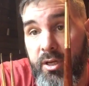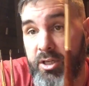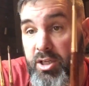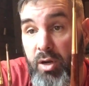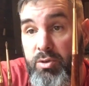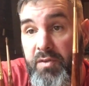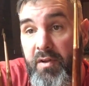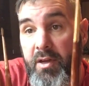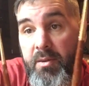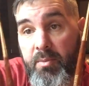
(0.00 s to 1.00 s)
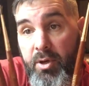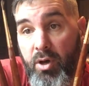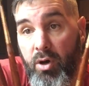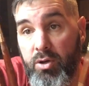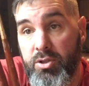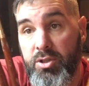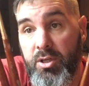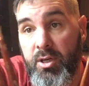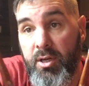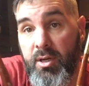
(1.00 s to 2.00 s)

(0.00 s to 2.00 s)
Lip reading: exclusively, because